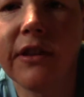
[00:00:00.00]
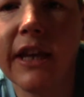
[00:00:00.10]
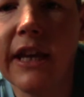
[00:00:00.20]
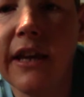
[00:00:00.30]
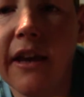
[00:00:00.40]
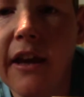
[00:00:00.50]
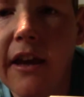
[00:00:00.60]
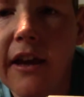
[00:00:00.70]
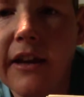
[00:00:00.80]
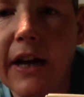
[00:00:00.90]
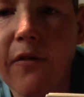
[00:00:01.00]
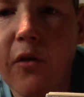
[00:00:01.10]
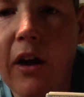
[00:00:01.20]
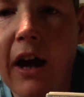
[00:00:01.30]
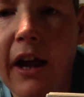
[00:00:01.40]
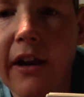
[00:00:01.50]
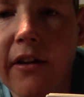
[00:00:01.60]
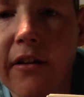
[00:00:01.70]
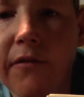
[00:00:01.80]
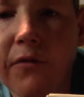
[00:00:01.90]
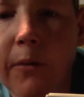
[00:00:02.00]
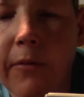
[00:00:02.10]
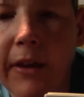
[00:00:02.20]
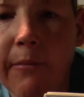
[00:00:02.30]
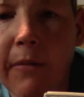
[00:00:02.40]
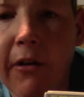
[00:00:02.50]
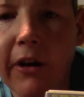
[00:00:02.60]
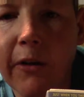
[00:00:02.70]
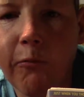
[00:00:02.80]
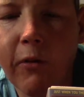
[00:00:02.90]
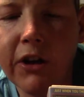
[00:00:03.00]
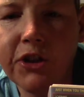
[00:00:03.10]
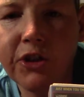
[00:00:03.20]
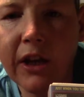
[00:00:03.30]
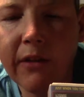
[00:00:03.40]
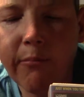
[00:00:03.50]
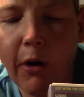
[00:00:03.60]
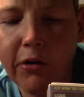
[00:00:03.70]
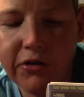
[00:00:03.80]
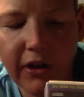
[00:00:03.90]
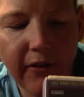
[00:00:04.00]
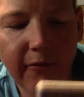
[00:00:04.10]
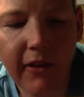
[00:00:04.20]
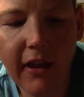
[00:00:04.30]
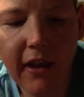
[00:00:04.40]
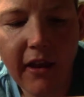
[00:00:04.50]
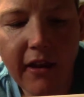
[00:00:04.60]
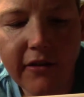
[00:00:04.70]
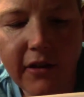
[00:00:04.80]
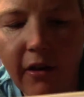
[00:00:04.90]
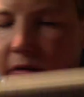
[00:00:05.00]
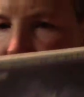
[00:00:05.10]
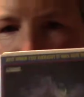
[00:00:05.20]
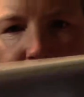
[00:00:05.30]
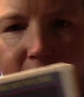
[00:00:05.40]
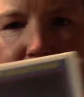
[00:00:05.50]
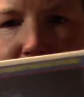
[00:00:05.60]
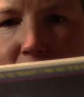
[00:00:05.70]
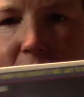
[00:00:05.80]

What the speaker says: the cover art from the American one-sheet poster. So the original